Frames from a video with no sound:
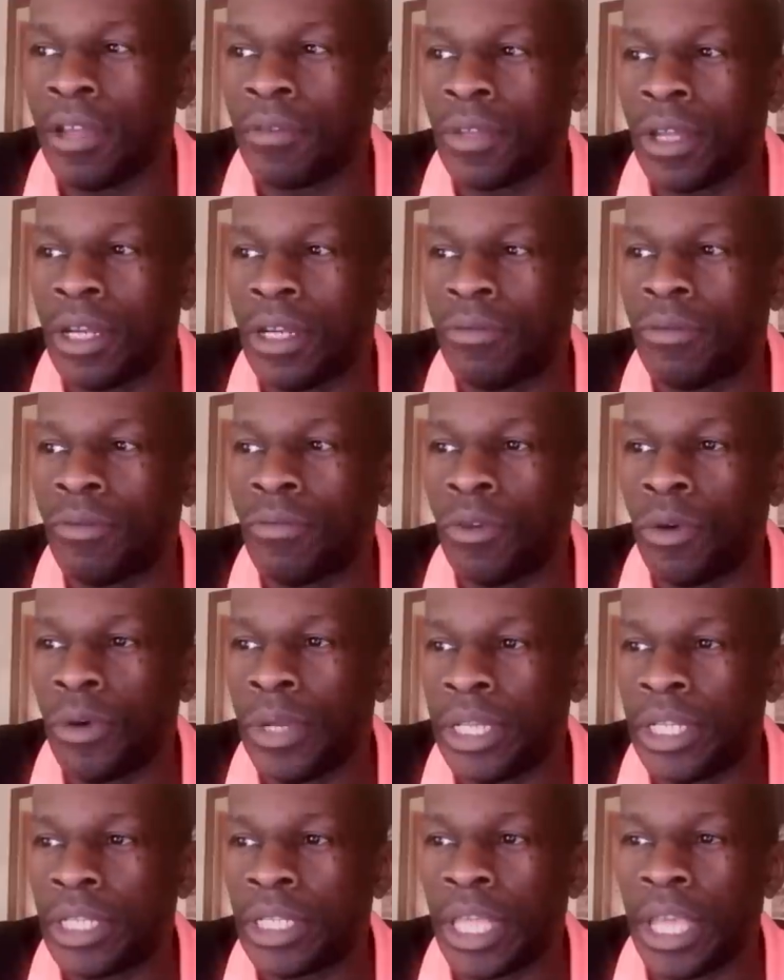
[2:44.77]
I kind of
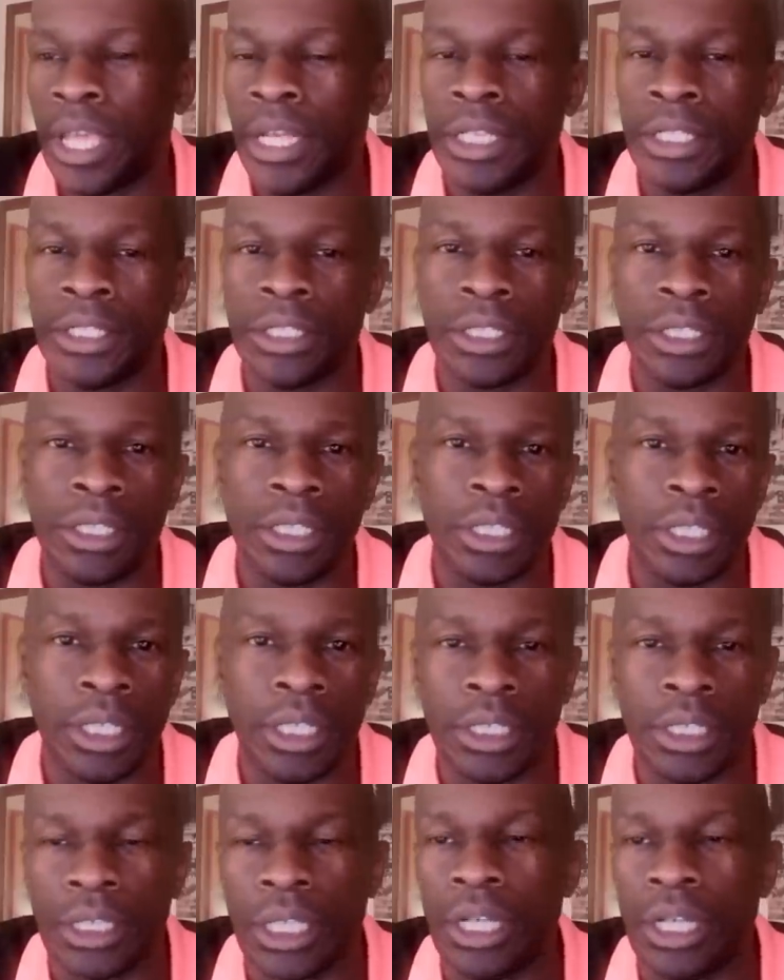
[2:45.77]
avoided getting into the
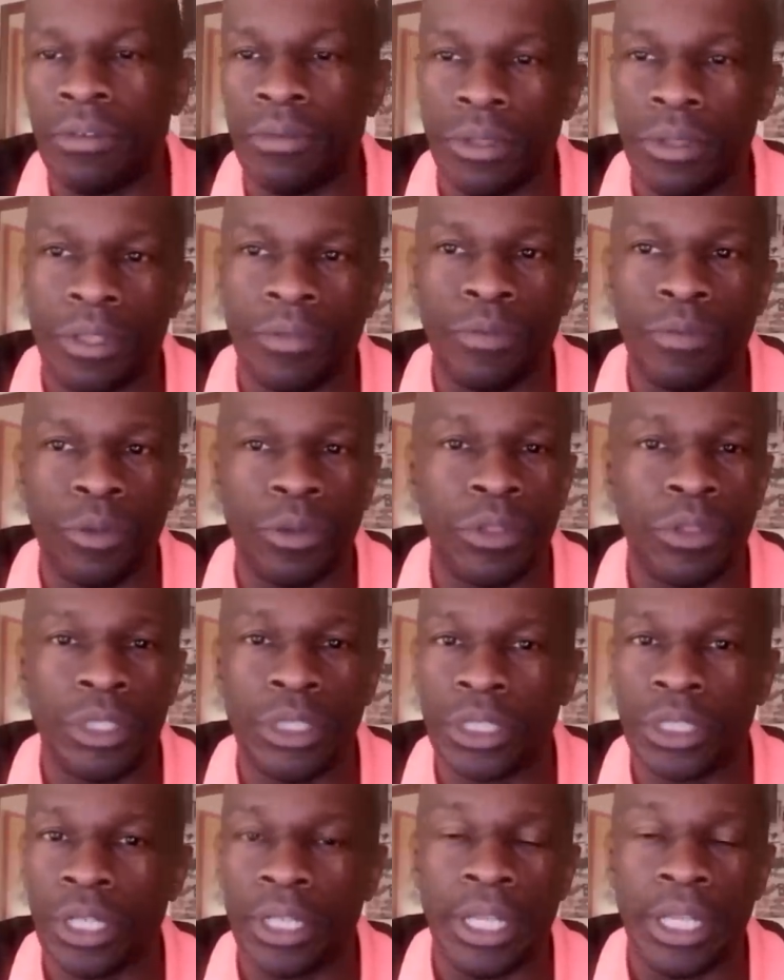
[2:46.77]
detail of what the four
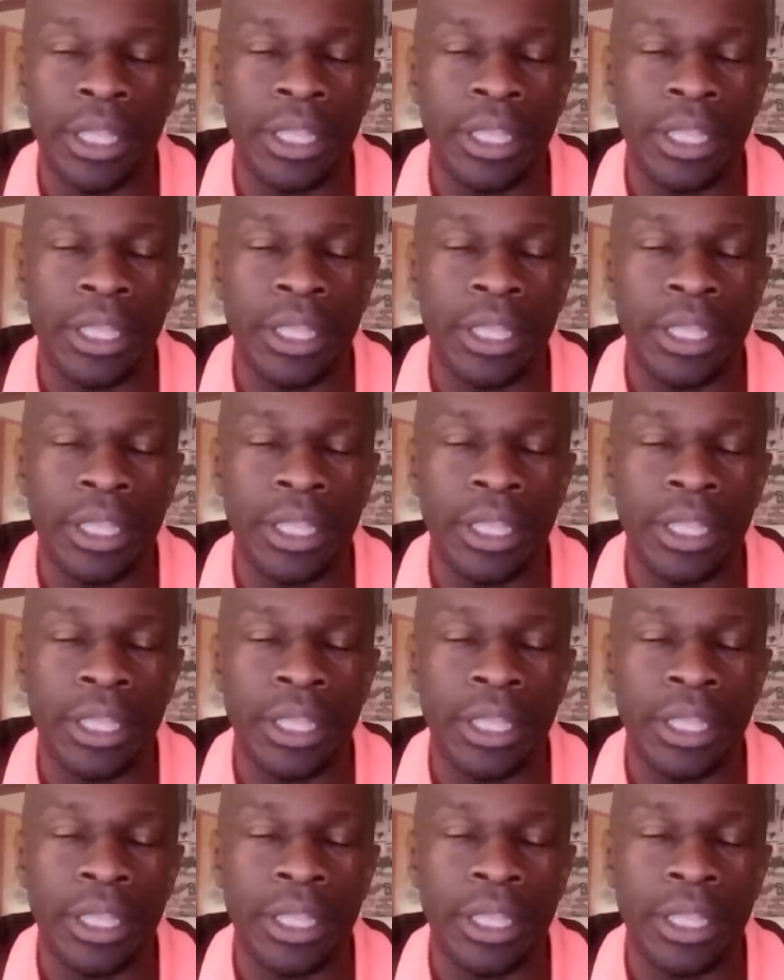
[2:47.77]
things are.